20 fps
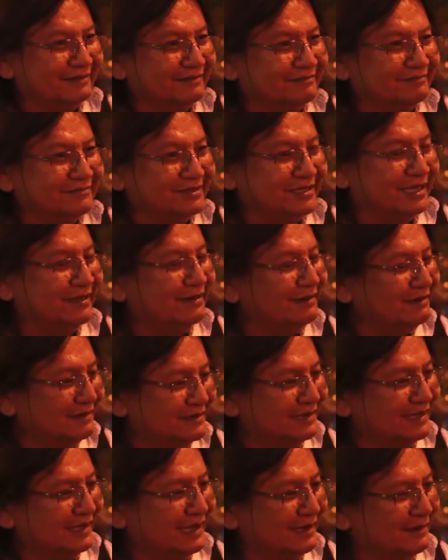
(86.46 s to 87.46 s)
challenge
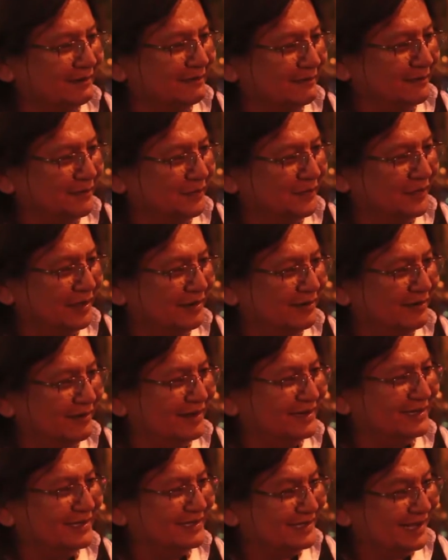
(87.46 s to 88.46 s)
that. You know,
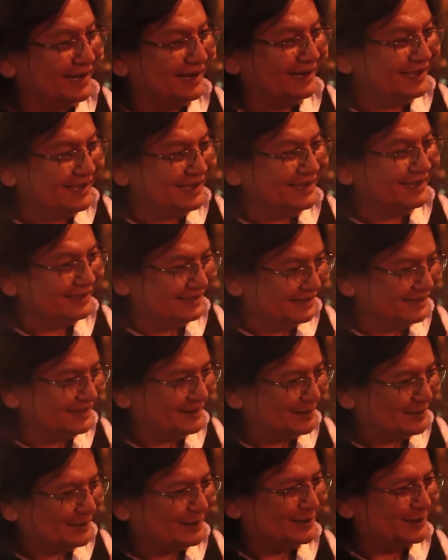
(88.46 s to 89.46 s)
unsettling
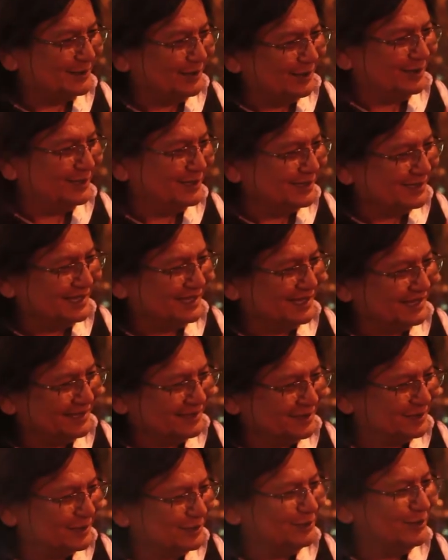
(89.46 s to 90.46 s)
is to unsettle.
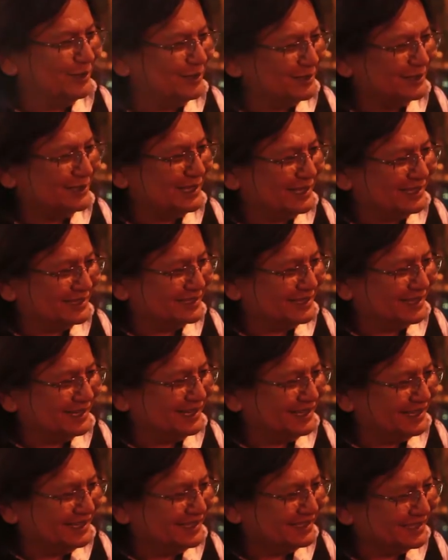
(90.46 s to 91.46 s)
There's two
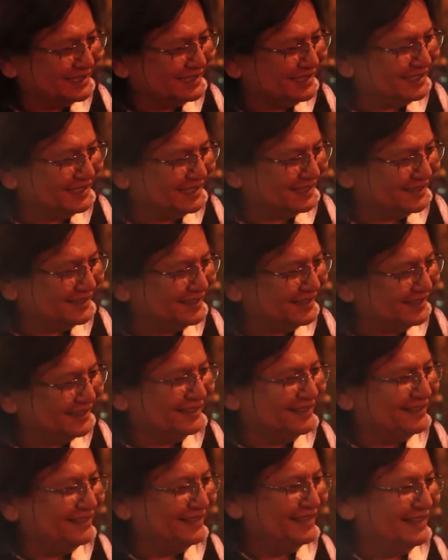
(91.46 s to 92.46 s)
unsettlings in there, you know.